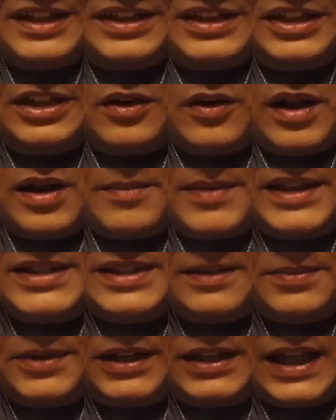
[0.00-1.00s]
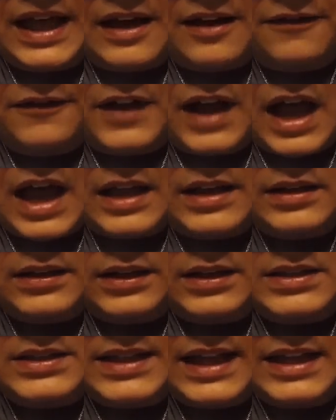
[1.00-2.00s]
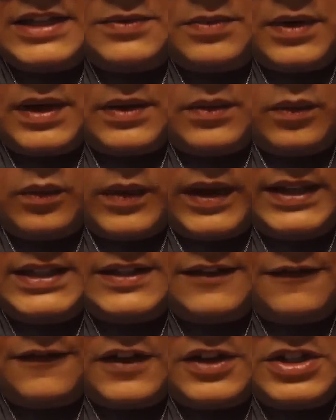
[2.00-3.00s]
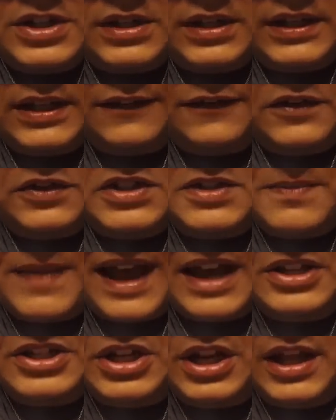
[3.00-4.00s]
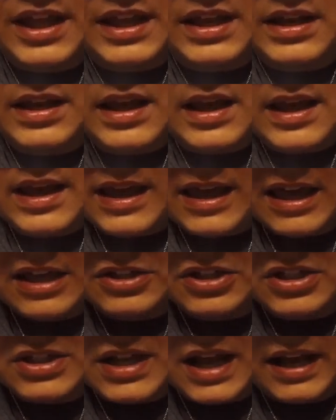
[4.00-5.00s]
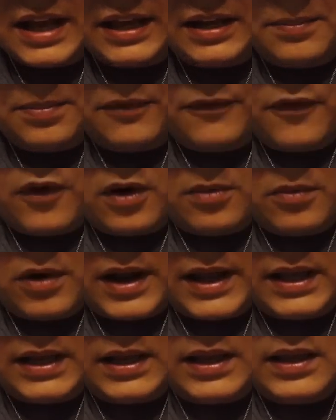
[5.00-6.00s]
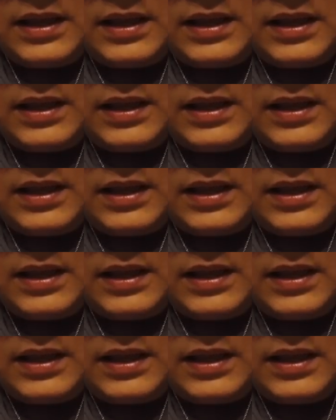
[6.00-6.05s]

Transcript: You don't want to mess up the cloud of cotton because that's what wicks efficiently. If you smash it in, it's just not going to perform right.